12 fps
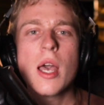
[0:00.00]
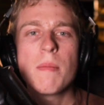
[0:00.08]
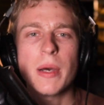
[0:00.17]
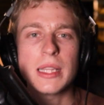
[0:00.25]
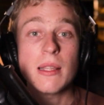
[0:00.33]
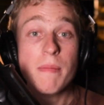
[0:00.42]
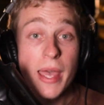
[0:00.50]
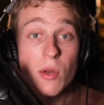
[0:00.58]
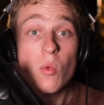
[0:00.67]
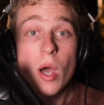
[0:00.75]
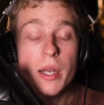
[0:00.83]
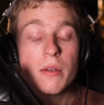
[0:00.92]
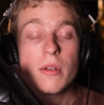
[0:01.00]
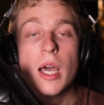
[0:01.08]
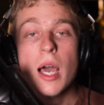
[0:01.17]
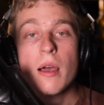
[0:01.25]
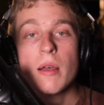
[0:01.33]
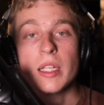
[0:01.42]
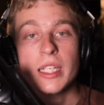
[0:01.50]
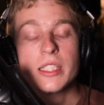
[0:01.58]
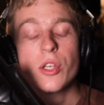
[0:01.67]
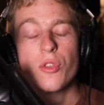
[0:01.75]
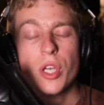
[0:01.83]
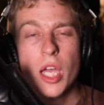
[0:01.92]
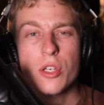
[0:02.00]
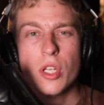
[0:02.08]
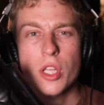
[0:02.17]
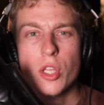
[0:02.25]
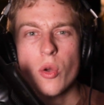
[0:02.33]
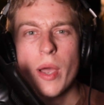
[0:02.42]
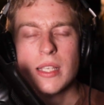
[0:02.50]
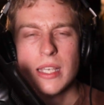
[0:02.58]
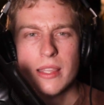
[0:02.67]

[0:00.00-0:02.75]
but the main one, at least here in the U.S.,